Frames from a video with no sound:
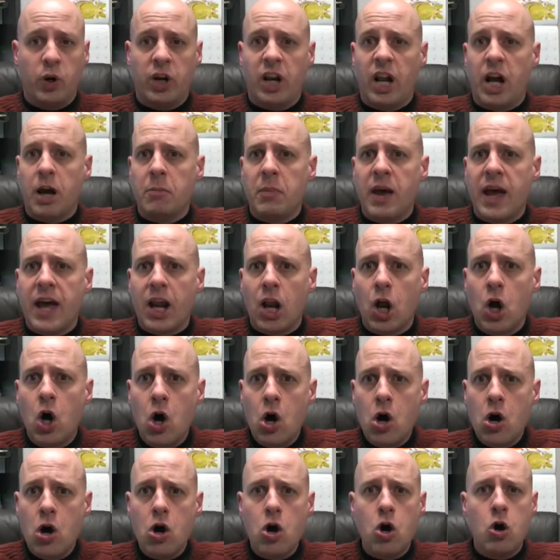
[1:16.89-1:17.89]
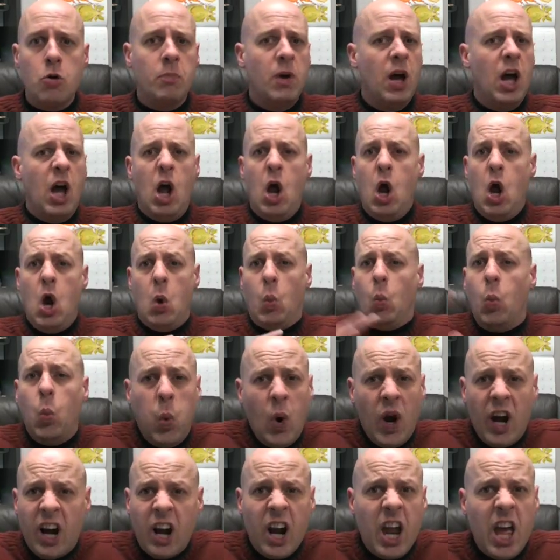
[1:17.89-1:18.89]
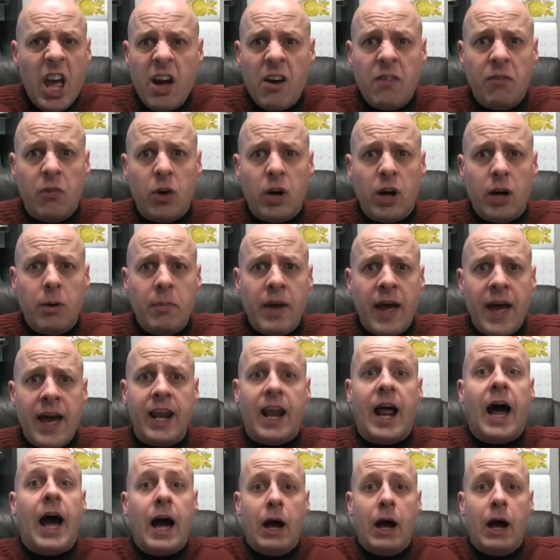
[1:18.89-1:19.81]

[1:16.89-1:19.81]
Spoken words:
when I'm at home, wherever I'm at.